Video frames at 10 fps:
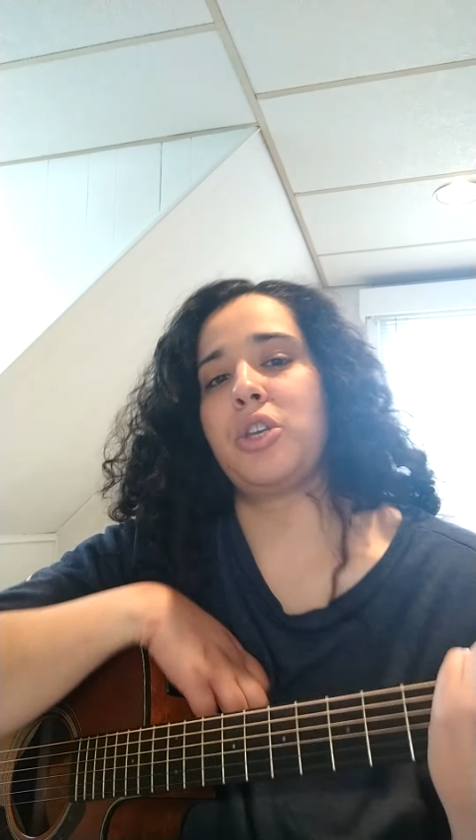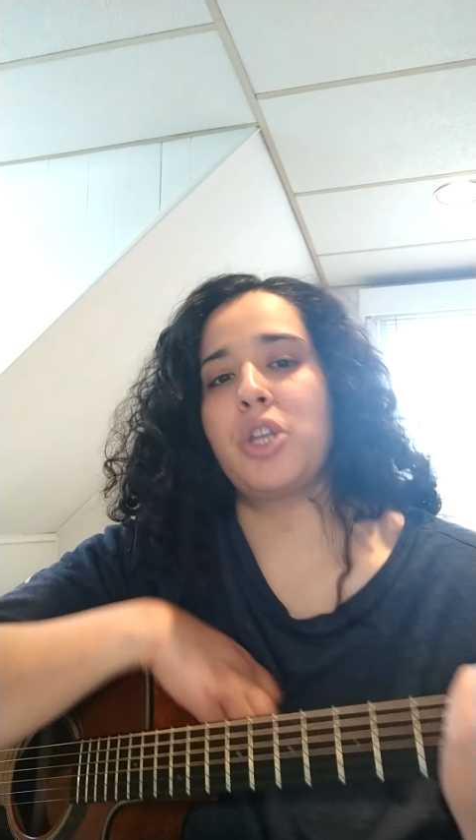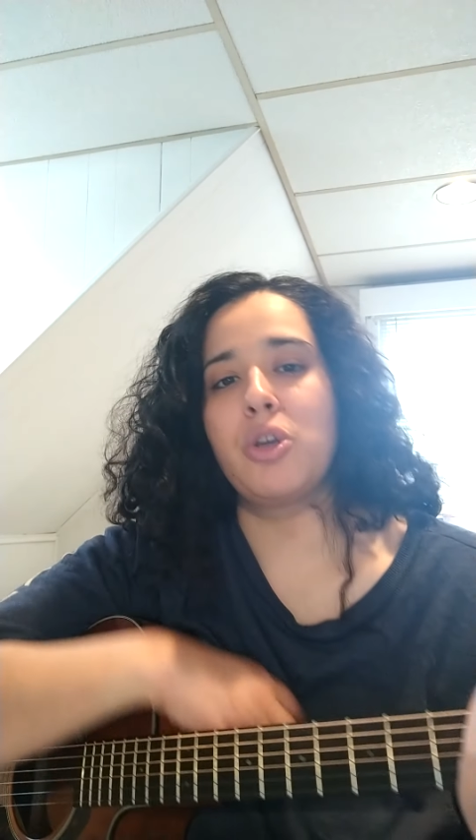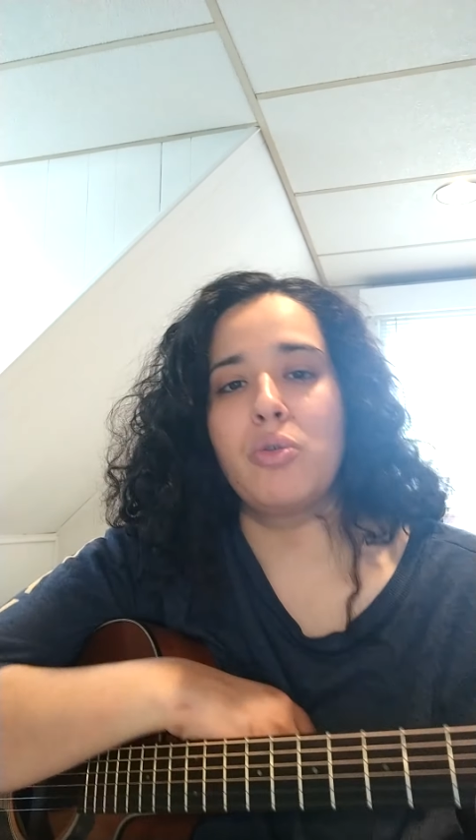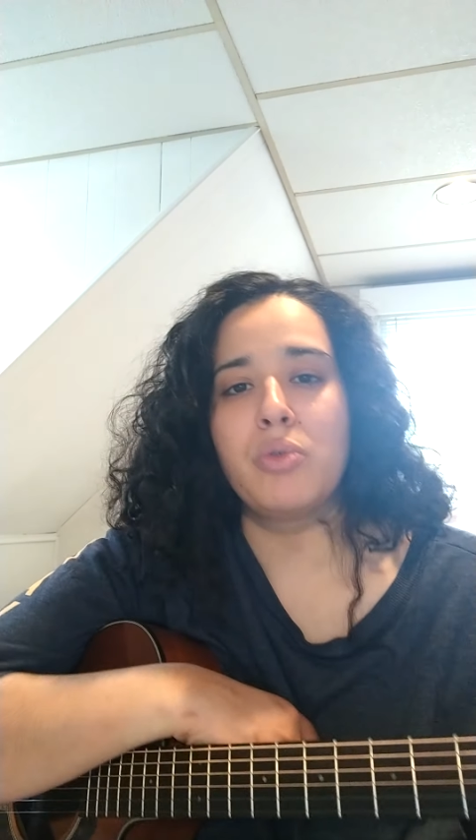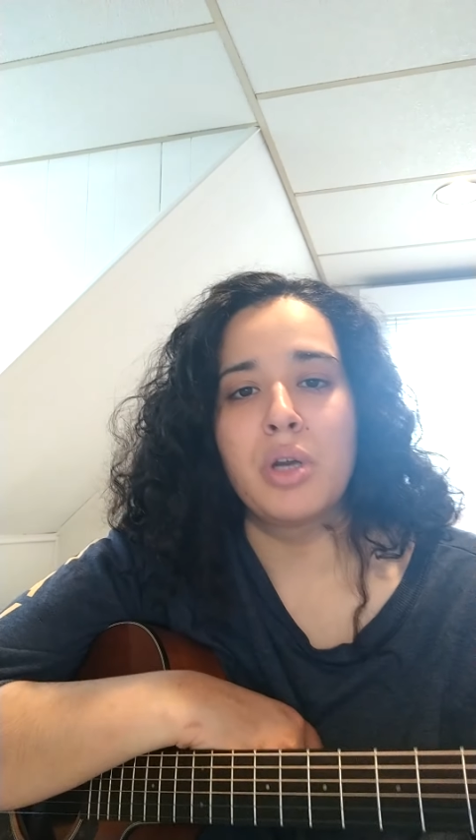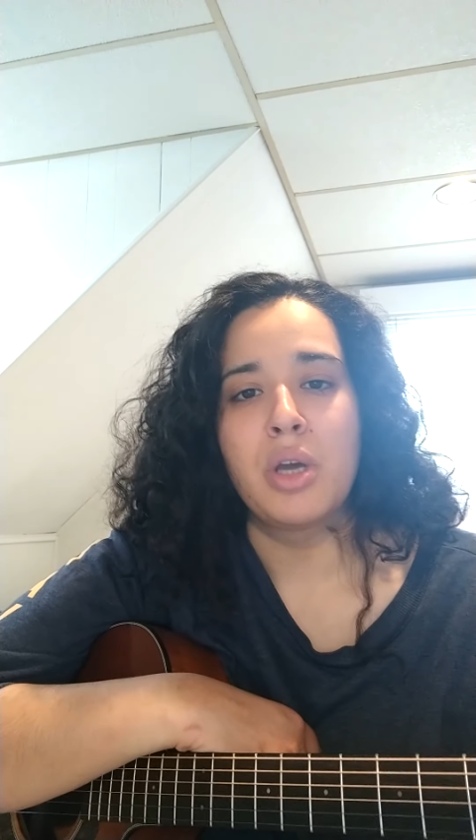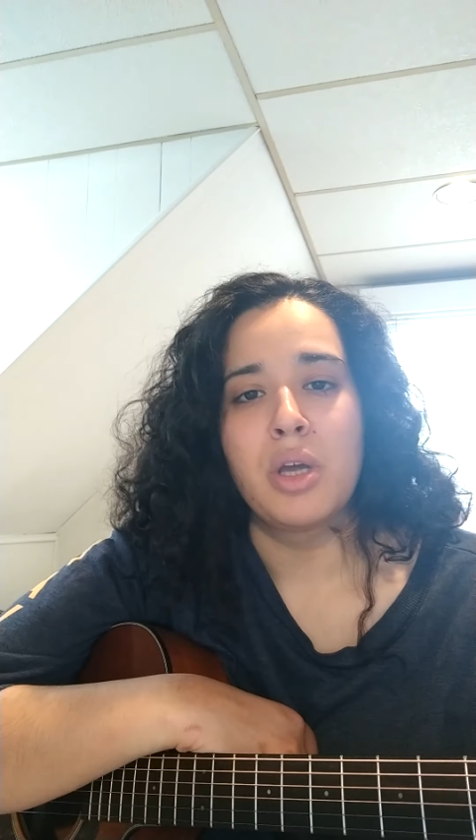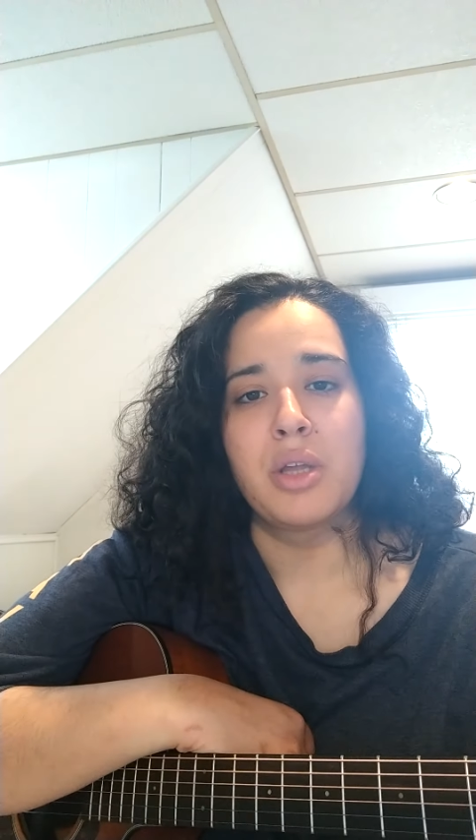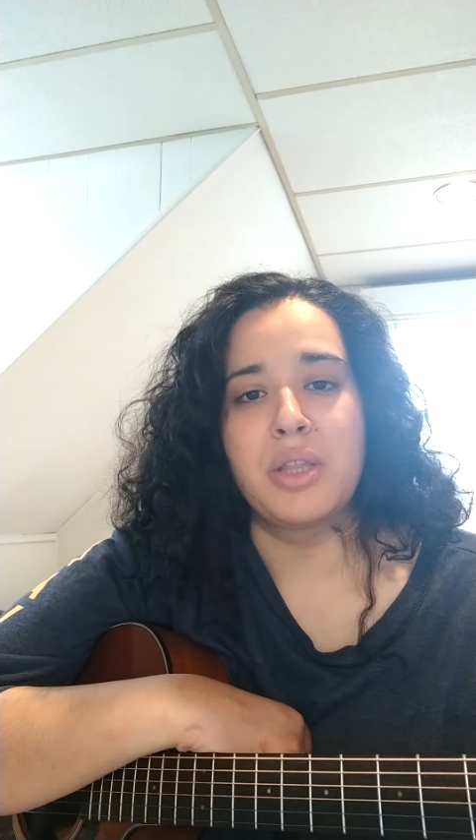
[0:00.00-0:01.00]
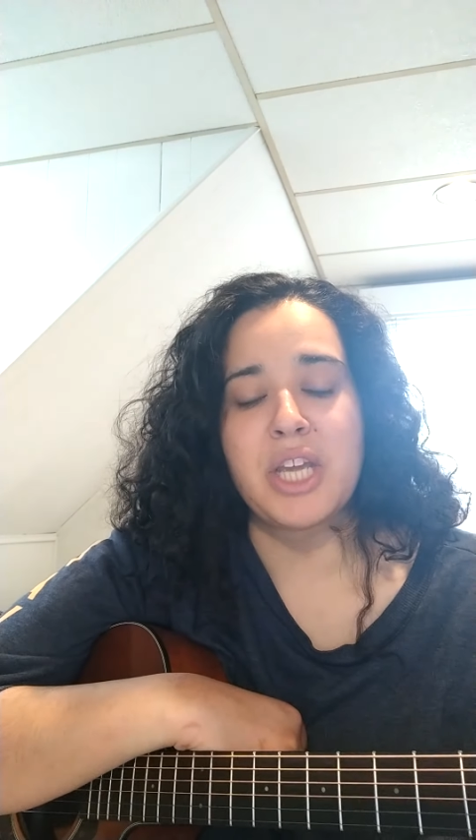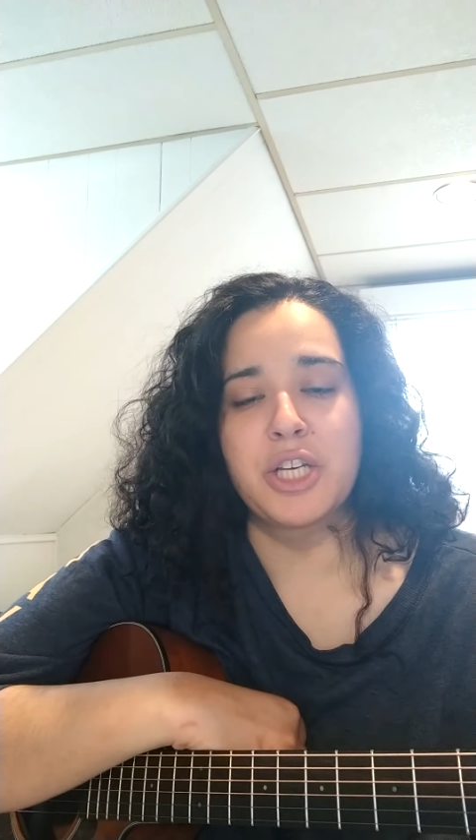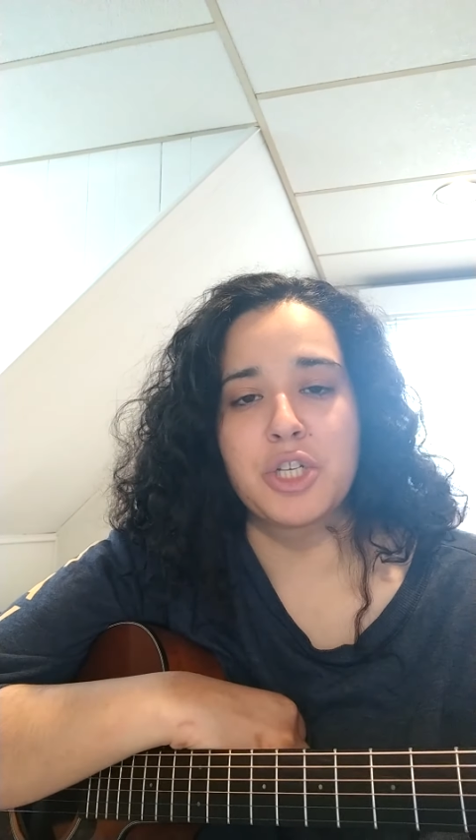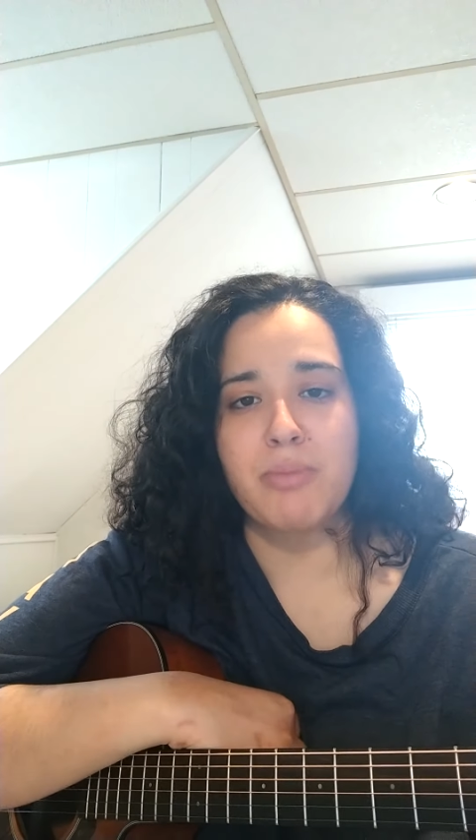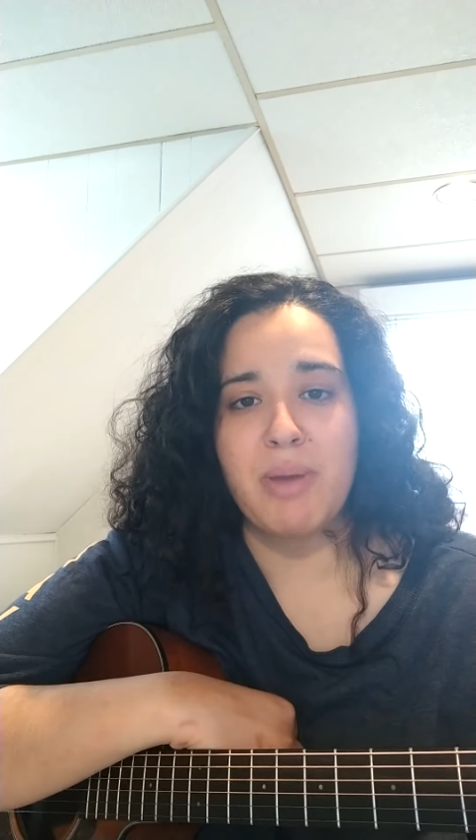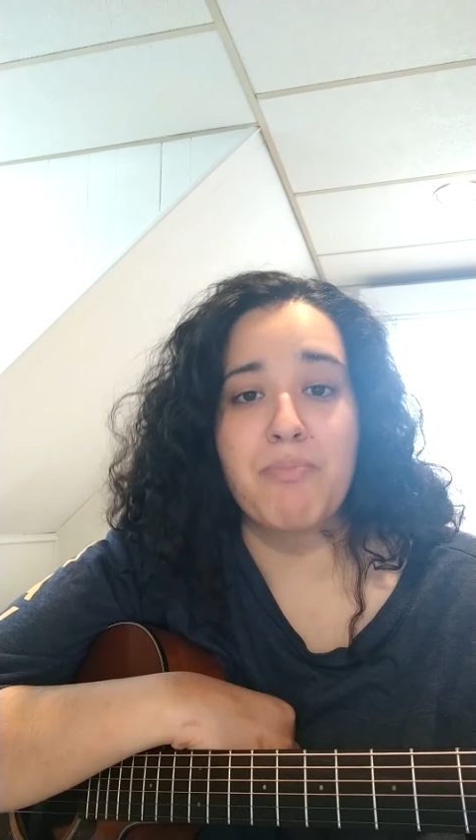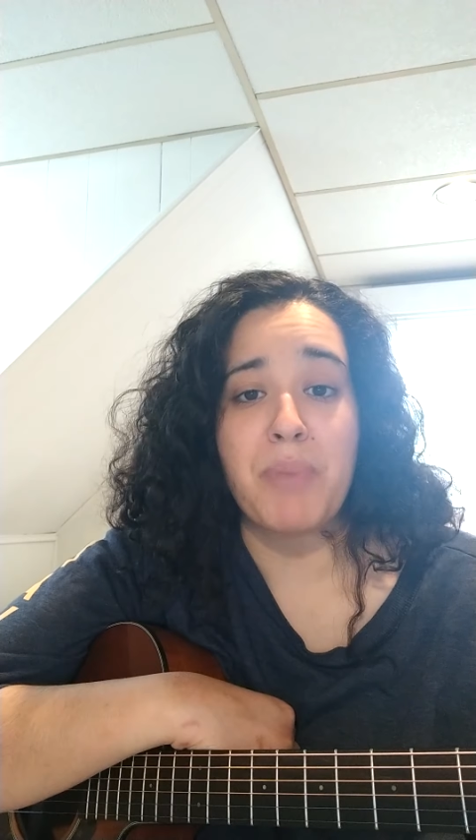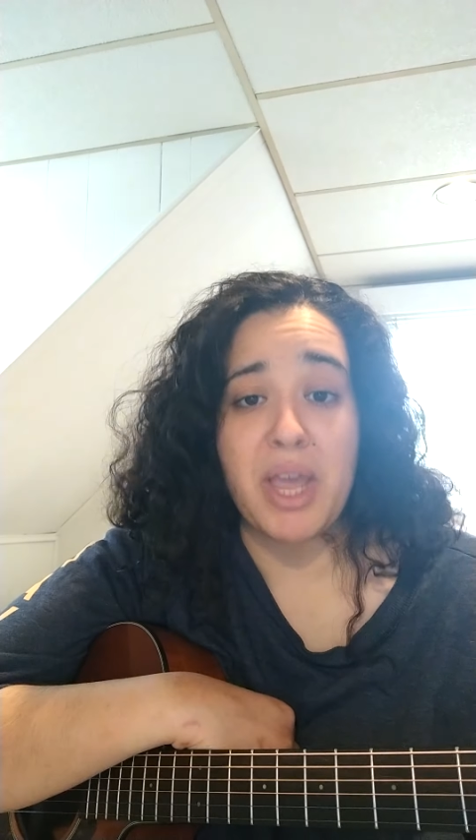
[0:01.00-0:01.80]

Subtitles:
tune the instrument